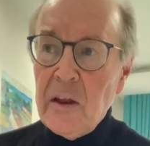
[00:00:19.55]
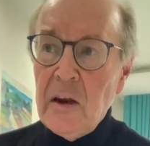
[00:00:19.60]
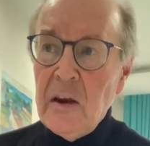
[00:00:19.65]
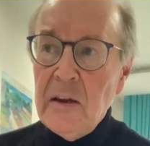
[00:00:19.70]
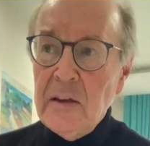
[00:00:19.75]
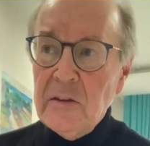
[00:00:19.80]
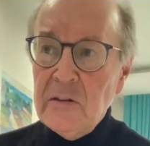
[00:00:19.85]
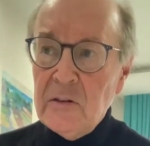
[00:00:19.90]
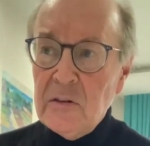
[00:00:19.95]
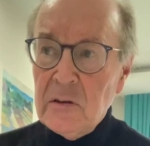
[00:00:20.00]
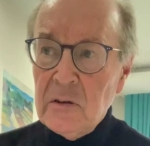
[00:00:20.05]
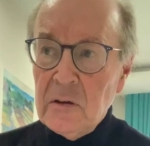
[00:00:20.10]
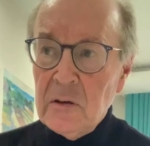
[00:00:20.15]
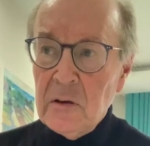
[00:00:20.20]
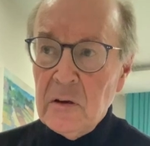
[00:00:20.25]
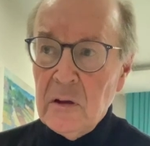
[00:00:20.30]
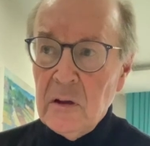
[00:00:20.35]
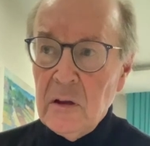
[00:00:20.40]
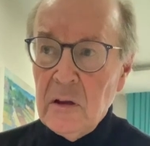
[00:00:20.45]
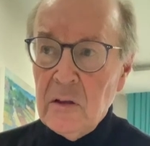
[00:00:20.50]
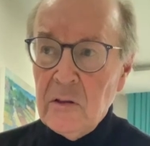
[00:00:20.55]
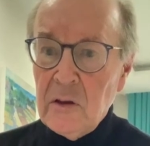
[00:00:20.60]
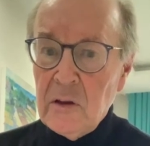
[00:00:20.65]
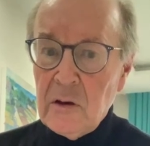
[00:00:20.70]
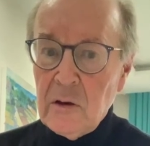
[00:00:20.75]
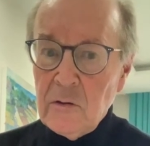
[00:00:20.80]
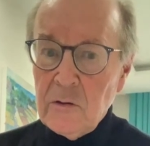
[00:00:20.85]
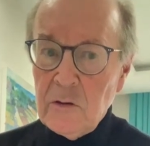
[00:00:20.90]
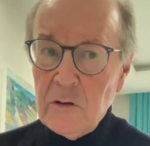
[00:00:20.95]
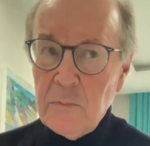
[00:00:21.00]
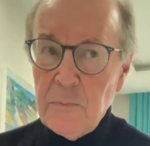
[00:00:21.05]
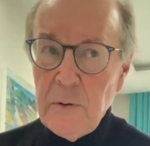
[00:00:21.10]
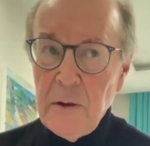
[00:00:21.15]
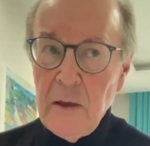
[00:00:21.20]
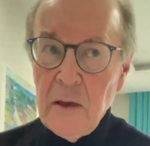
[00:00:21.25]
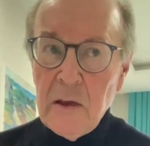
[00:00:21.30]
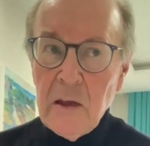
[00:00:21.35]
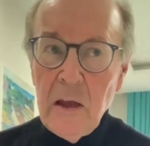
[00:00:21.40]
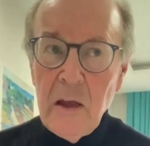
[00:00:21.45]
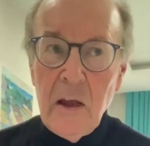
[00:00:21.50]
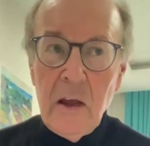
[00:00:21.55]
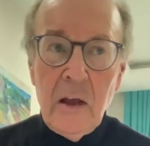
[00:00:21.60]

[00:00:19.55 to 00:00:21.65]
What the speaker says: listen, they don't speak.